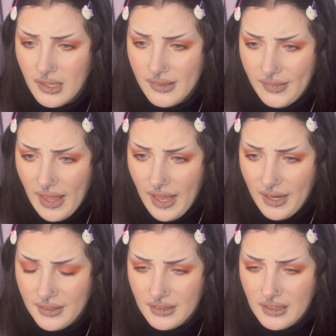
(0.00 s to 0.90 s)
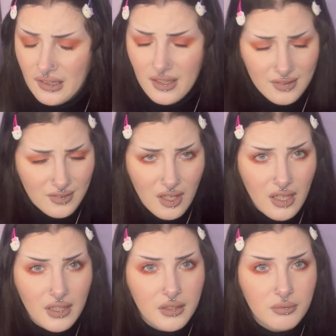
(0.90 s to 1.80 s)
then last
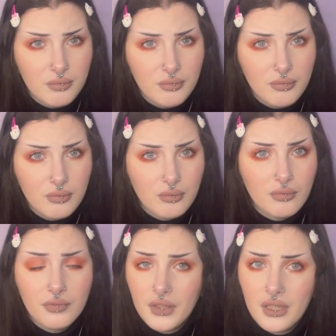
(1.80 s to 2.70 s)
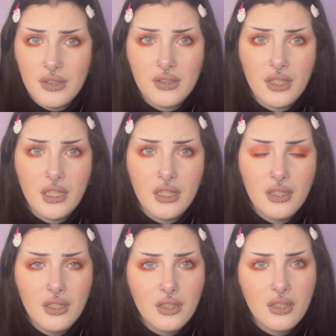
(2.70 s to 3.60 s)
night, Thursday,
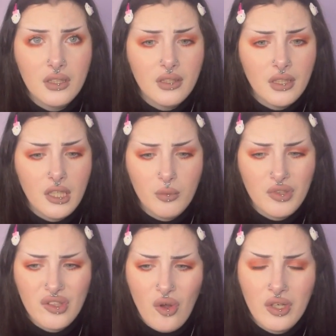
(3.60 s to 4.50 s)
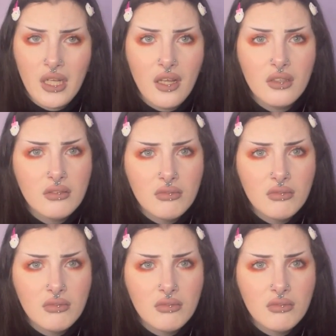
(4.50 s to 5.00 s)
it was gone again.